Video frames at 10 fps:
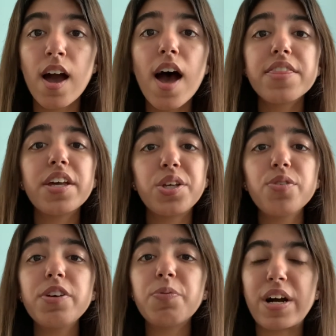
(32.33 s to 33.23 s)
The
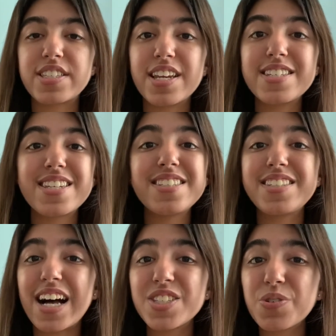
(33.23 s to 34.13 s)
UV resin is an
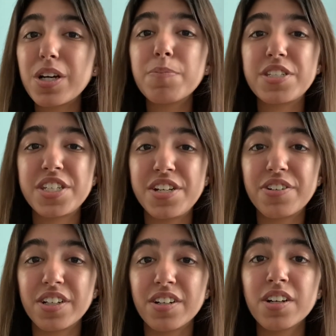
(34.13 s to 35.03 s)
industrial
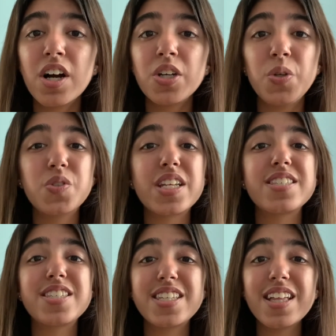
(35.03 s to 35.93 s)
material used in
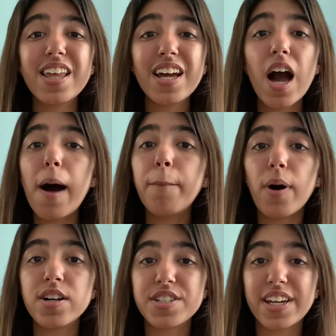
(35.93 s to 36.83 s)
sealing,
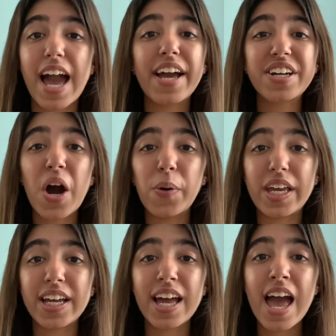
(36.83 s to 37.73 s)
bonding, and
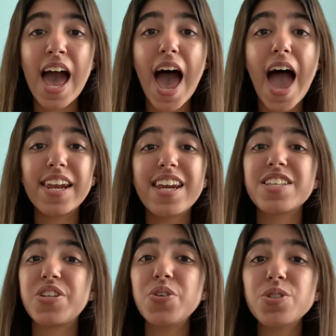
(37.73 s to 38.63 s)
coating, and it
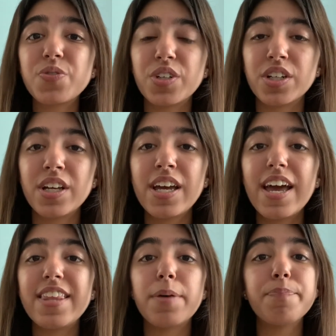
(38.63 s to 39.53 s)
is useful
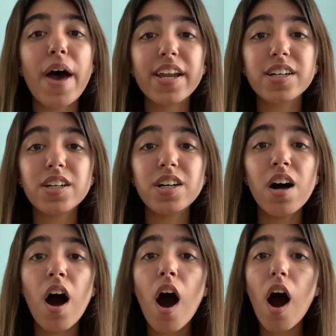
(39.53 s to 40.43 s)
in the medical,
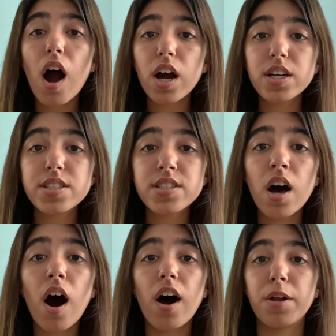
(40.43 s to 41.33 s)
arts,
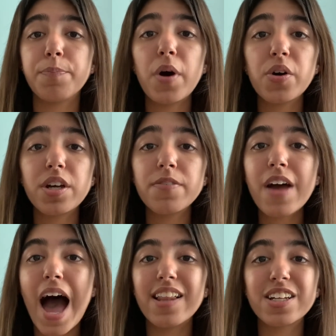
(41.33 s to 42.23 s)
automotive,
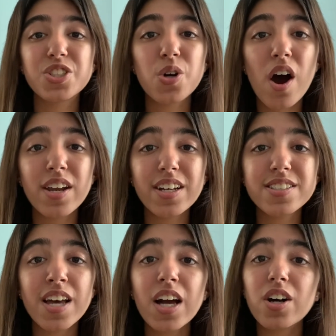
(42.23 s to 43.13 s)
electronics,
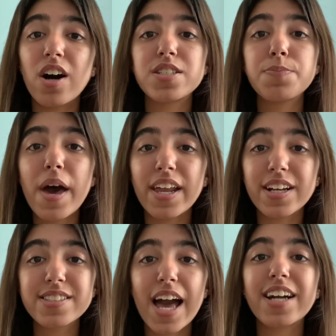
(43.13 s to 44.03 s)

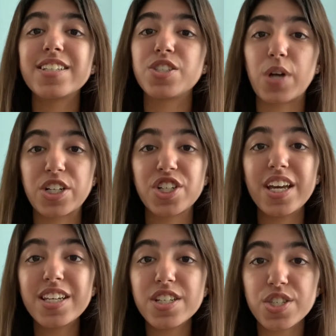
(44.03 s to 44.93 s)
cosmetics, and construction
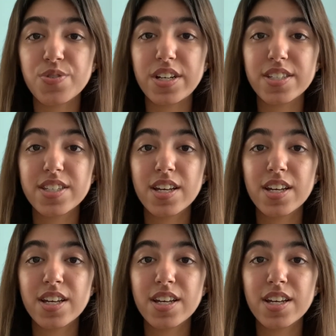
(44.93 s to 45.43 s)
industries.